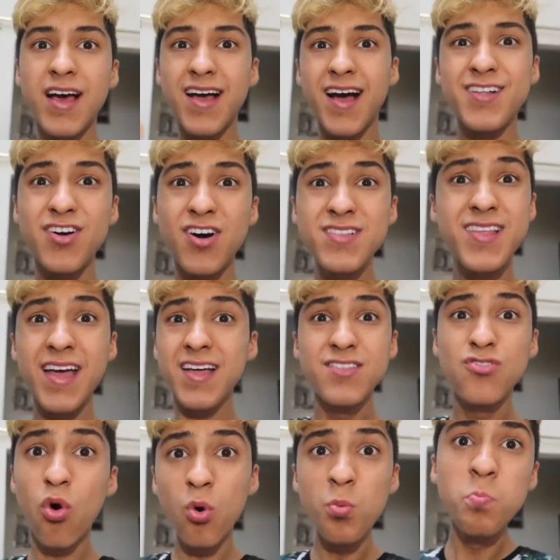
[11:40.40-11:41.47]
Like, I thought they
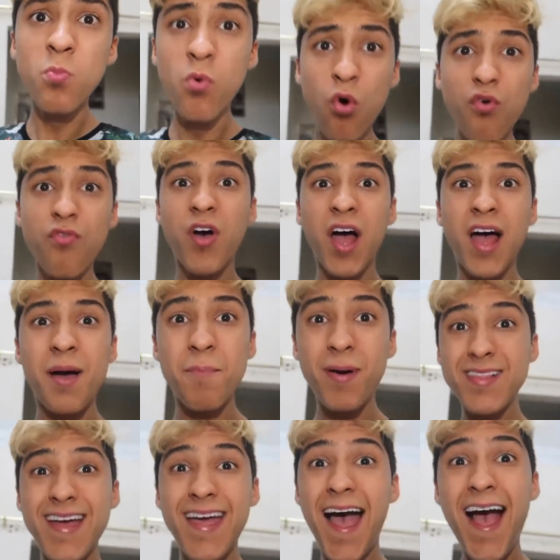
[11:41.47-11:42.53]
don't move,
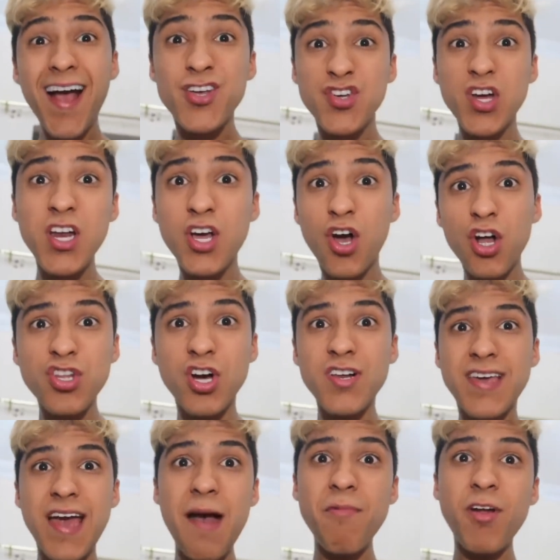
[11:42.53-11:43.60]
but they actually caught
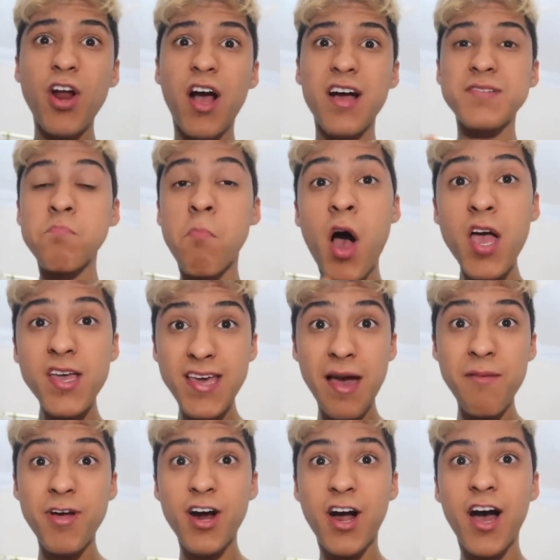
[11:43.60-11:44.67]
on camera, guys. My
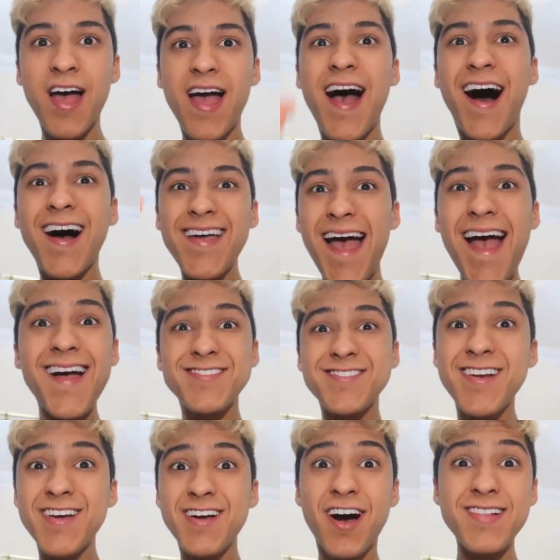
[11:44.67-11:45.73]
camera. I
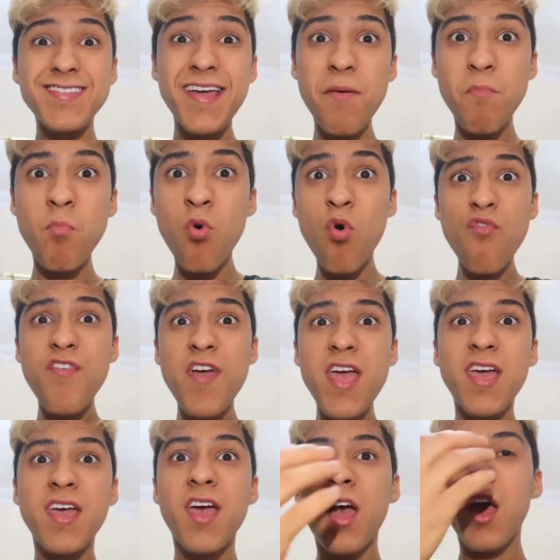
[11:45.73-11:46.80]
actually caught them
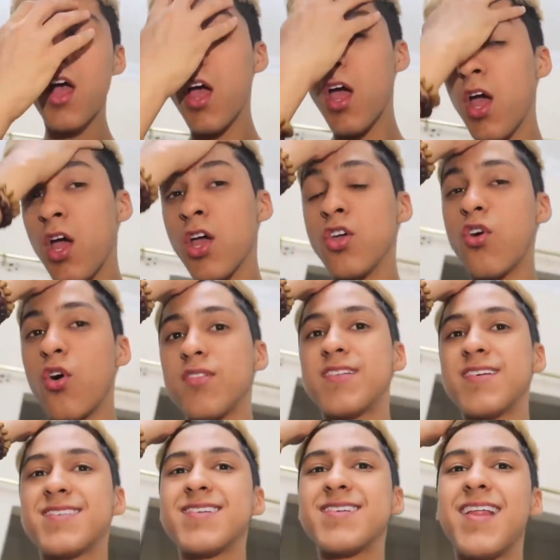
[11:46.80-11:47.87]
moving. Yo,
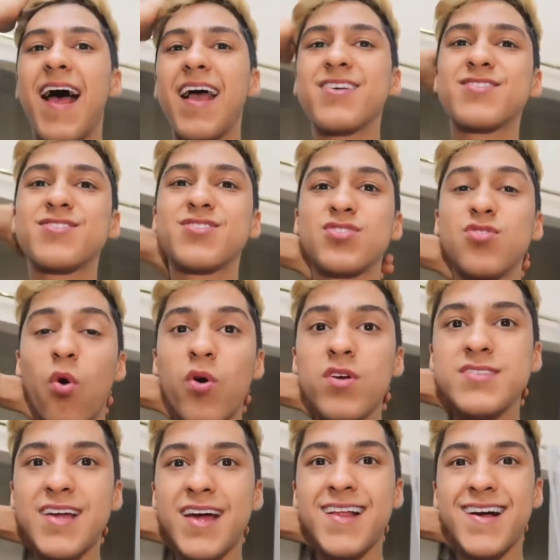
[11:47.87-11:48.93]
this is like so
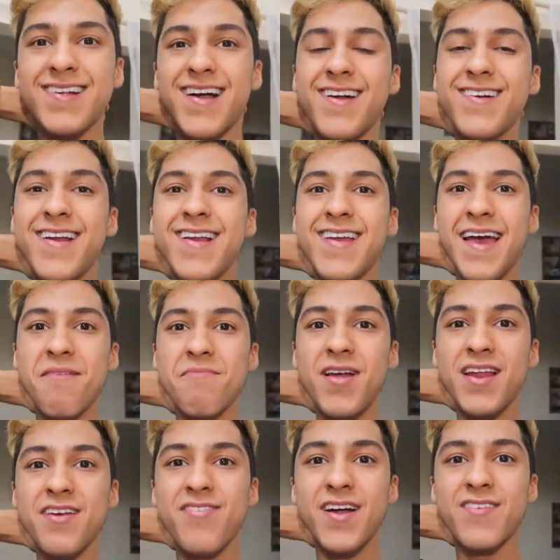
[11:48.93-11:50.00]
insane, guys. I really can't
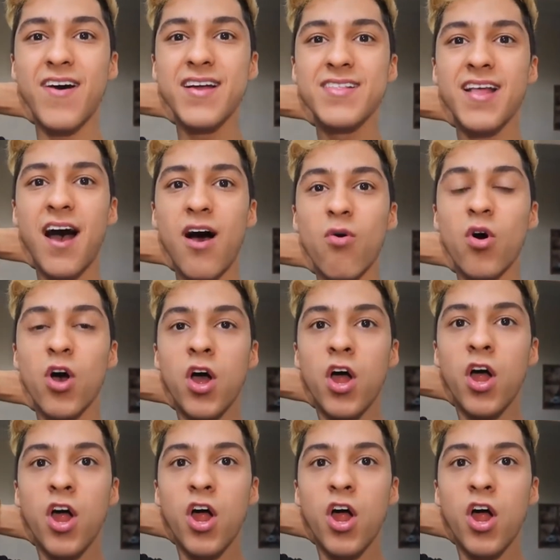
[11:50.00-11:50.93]
believe it right now.